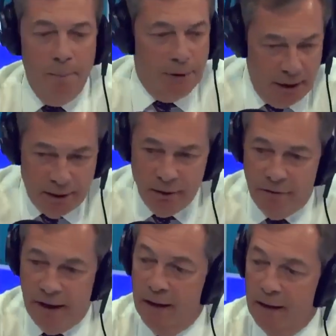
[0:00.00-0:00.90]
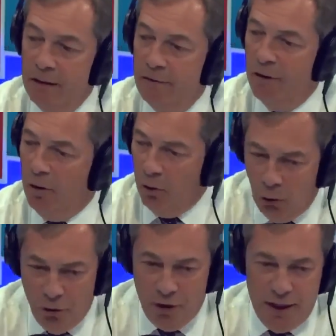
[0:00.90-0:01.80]
political figure for
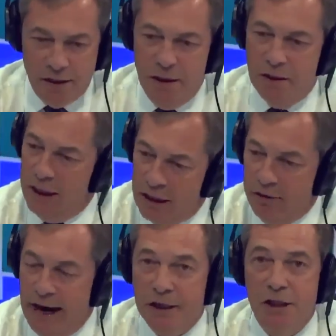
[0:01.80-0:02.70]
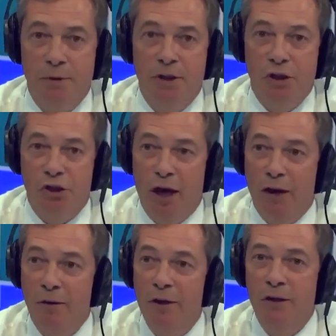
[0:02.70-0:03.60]
all the listeners and interactors with this show,